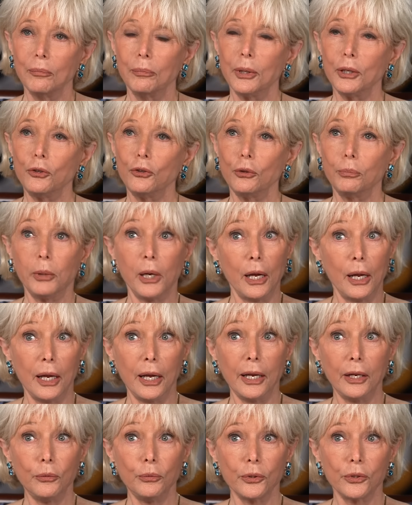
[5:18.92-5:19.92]
But you're
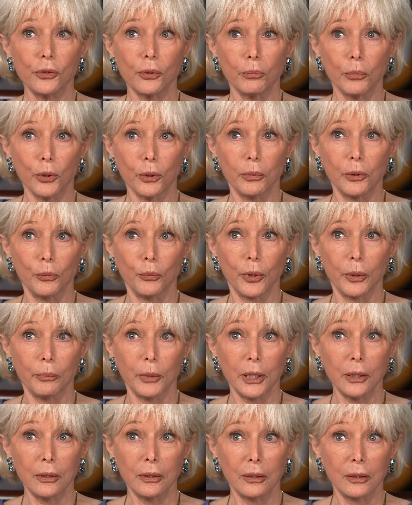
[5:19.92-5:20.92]
behind with suburban
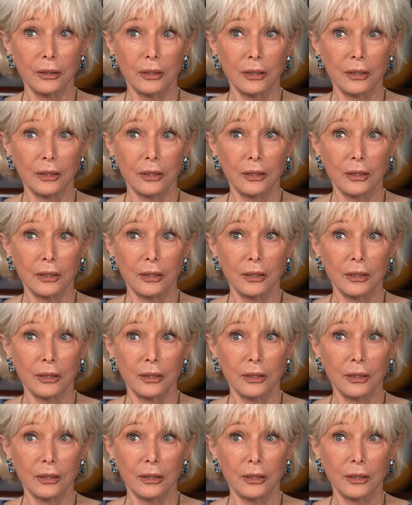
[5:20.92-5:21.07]
women